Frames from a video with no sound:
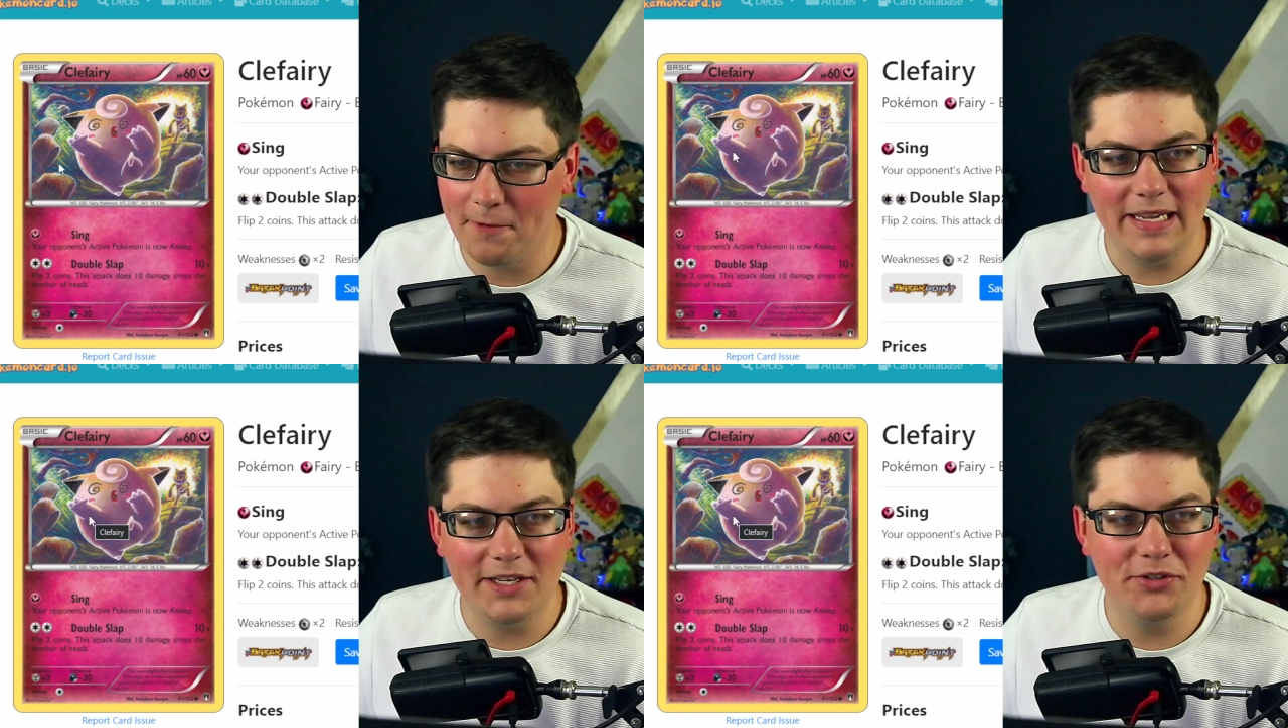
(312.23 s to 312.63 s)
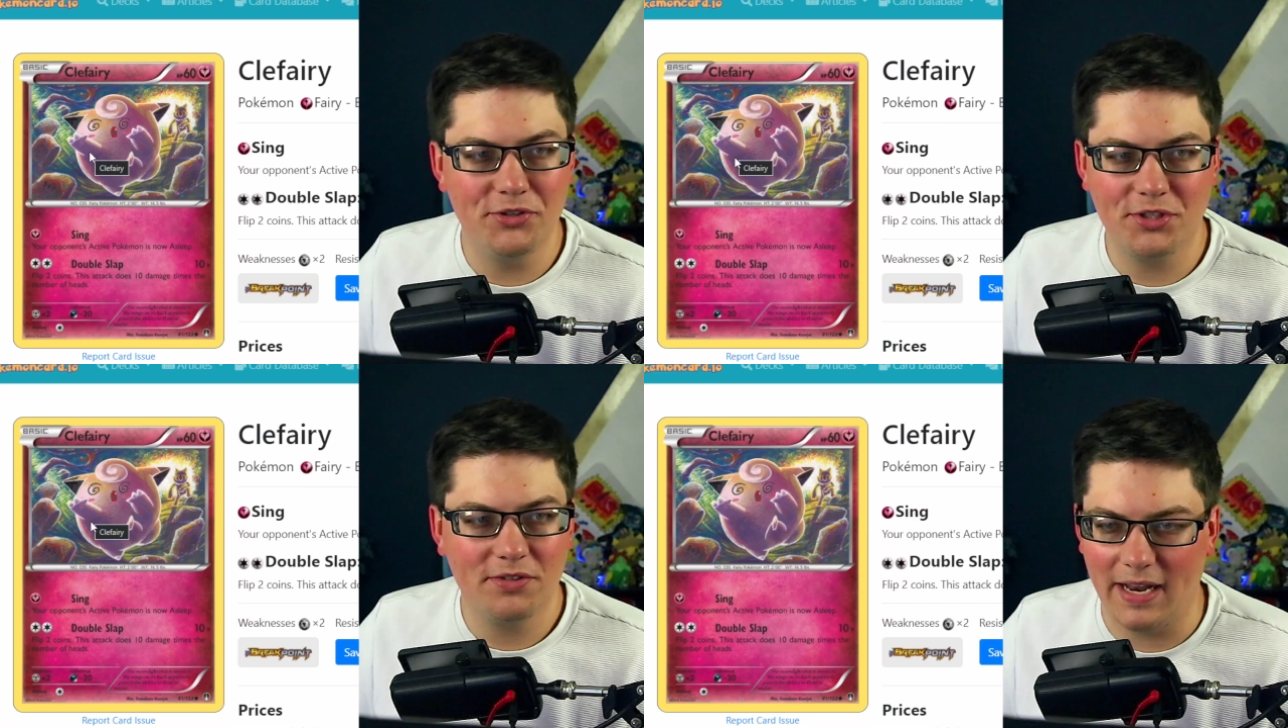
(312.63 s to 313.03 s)

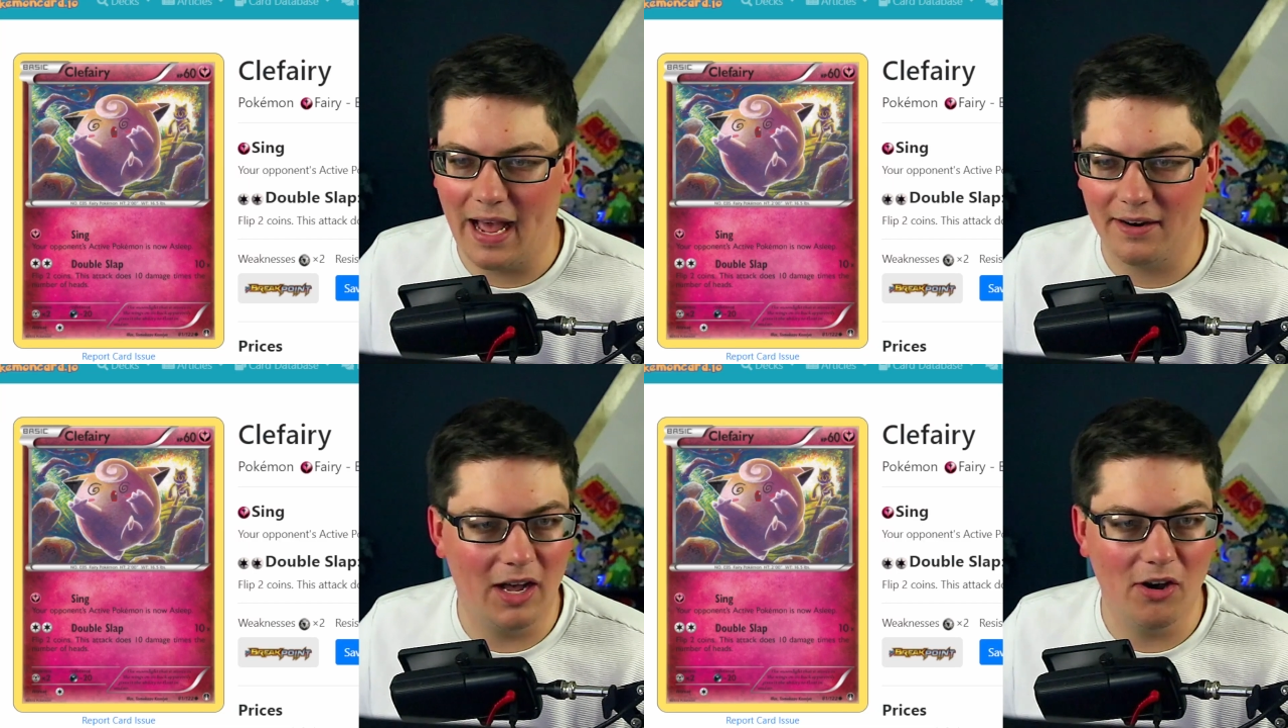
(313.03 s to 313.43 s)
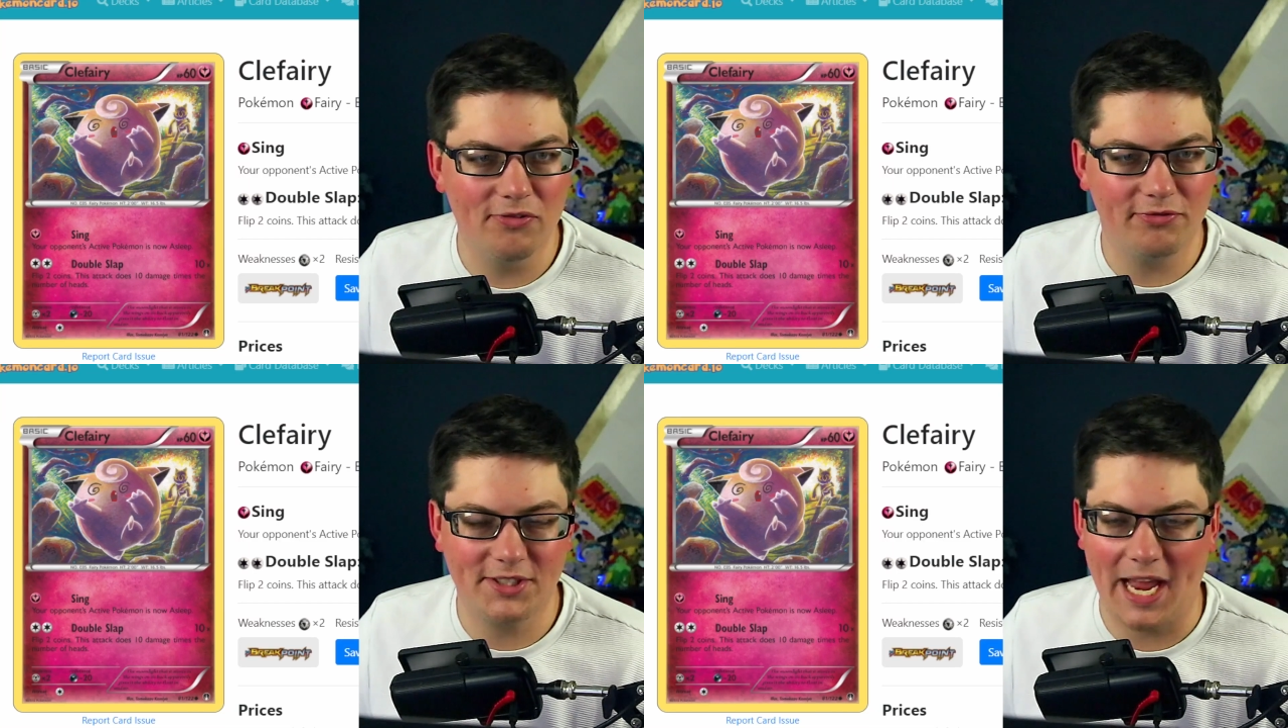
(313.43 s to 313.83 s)
is not
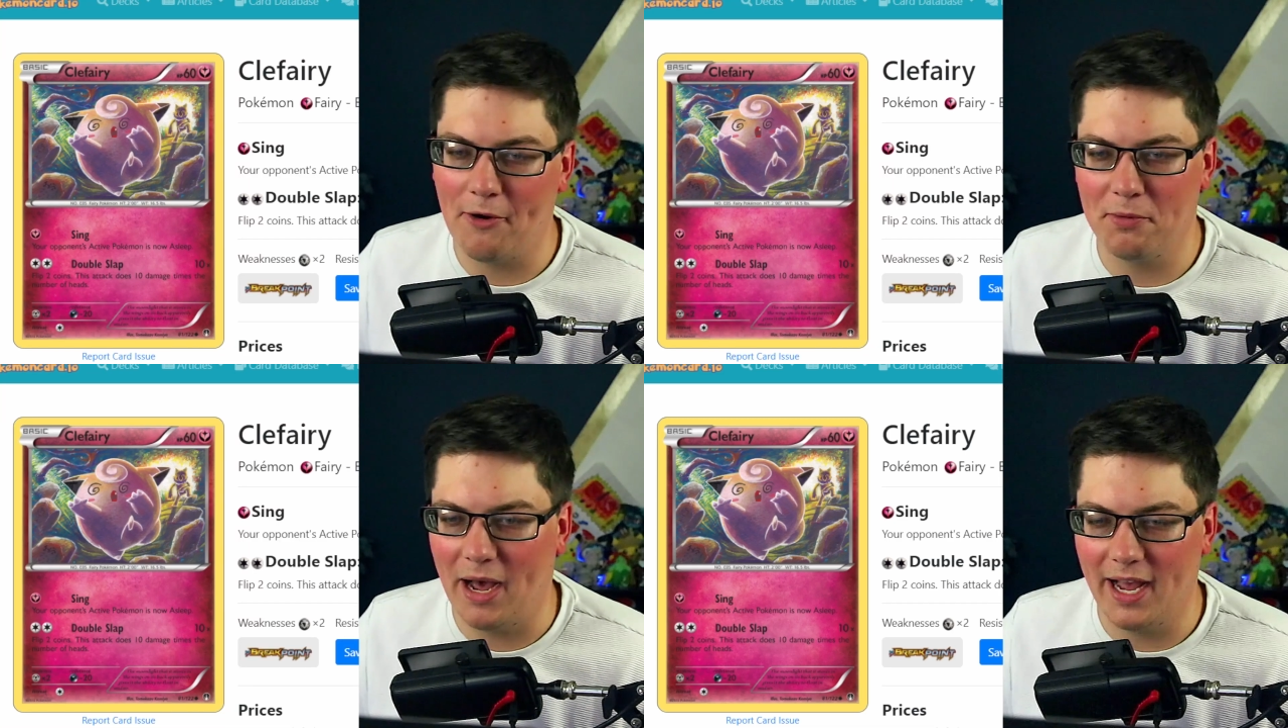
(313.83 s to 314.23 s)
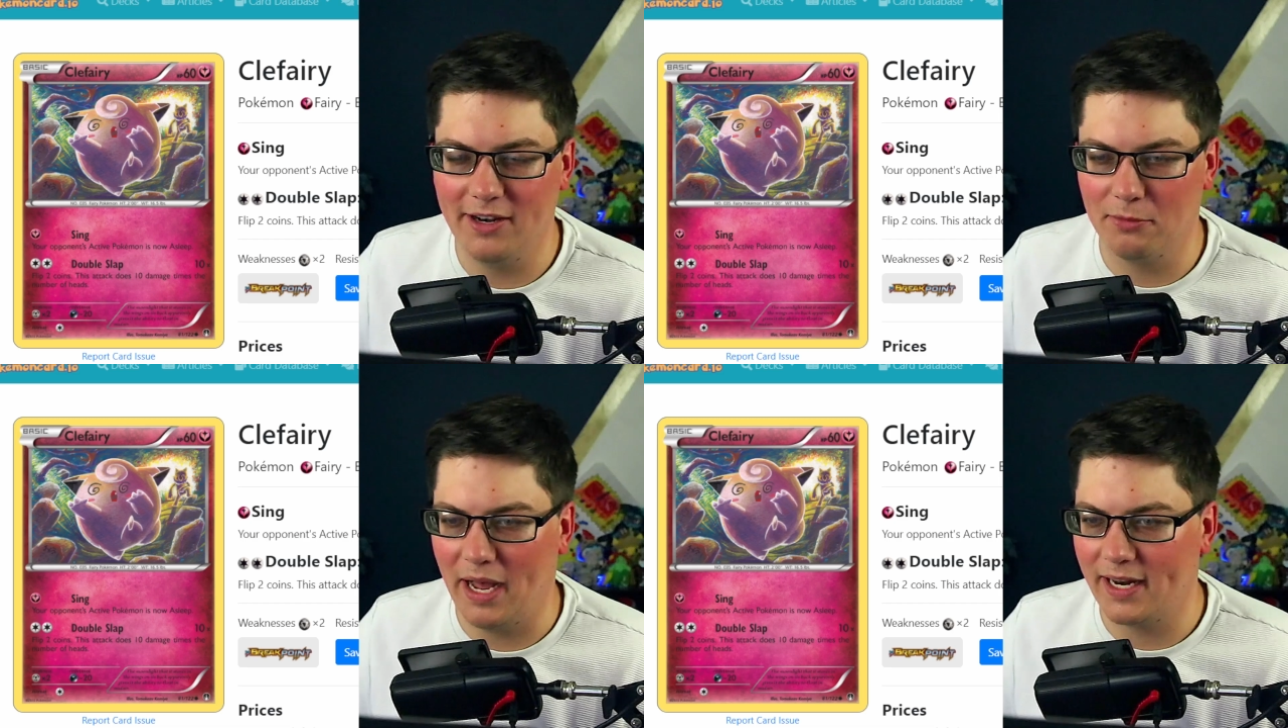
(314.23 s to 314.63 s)
of sound
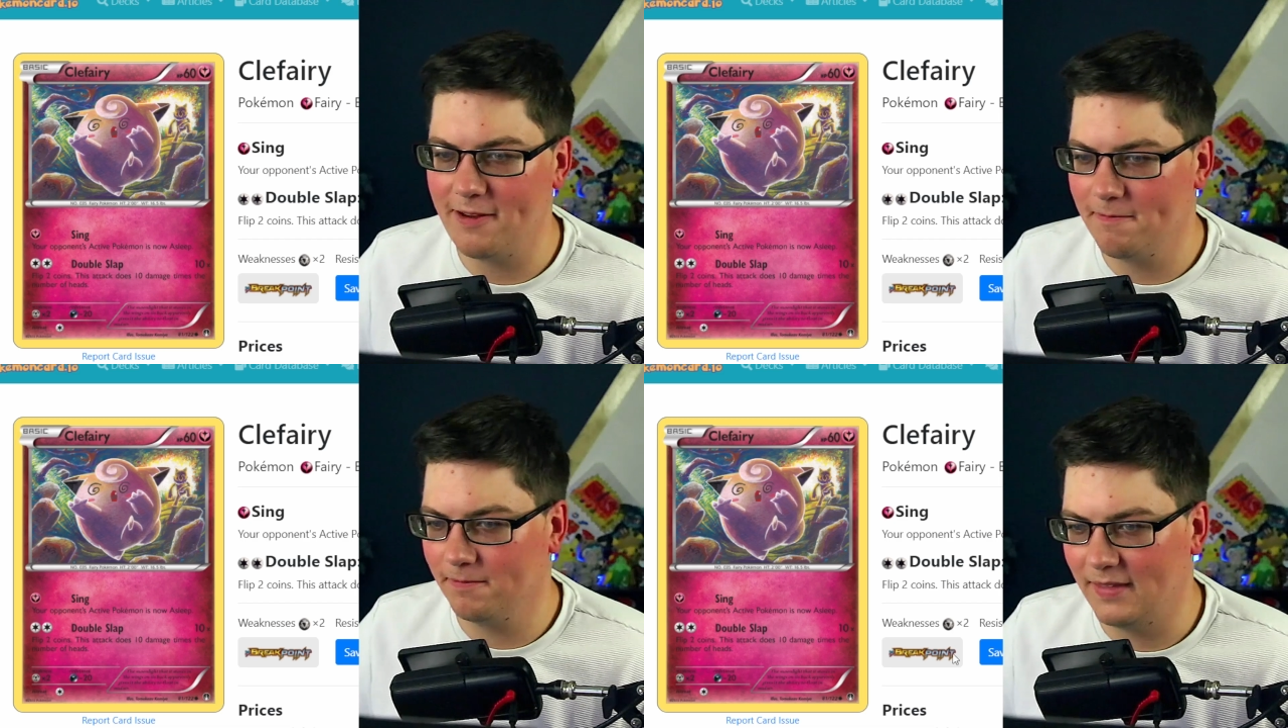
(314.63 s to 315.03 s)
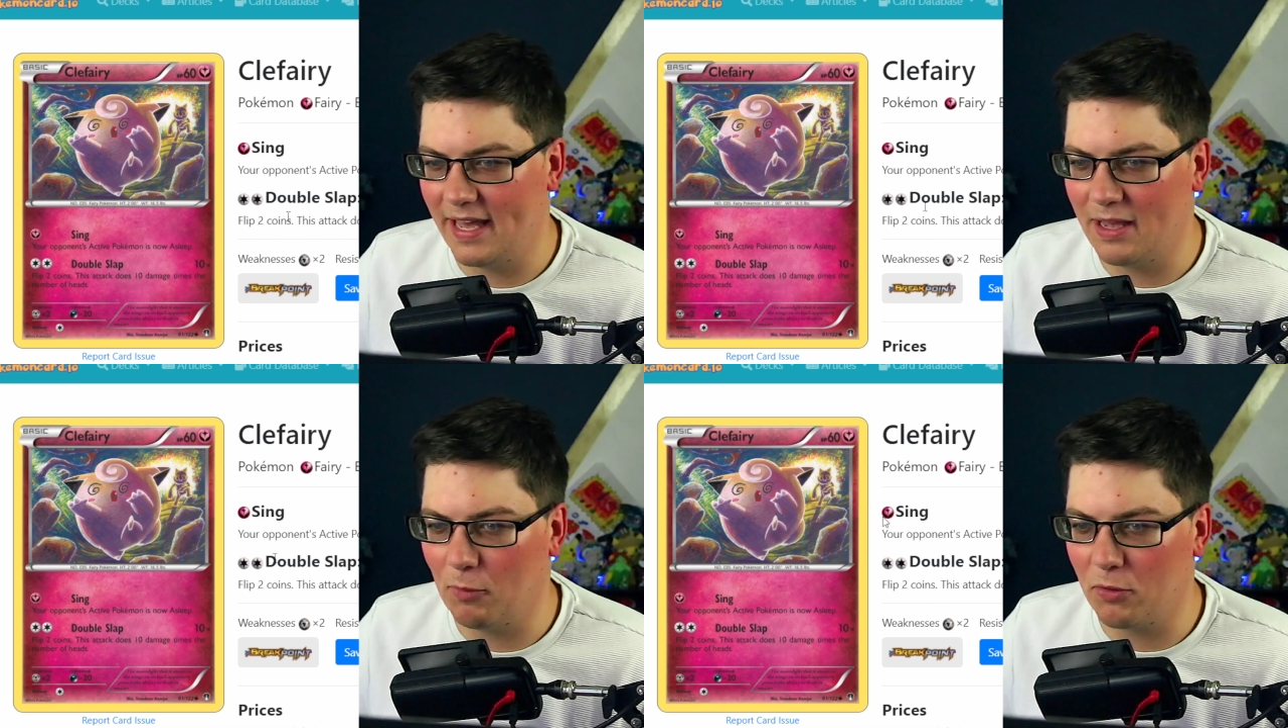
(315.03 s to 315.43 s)
mind or body.
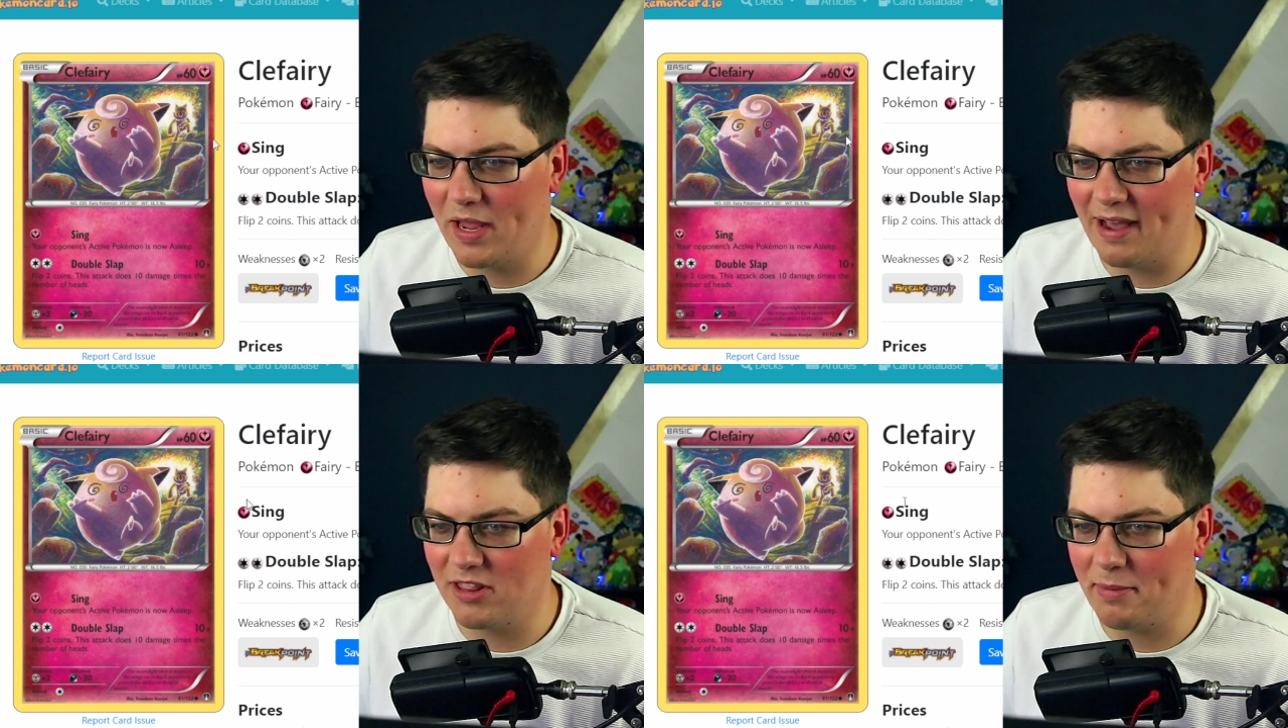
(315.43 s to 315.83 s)
And then what do we have in the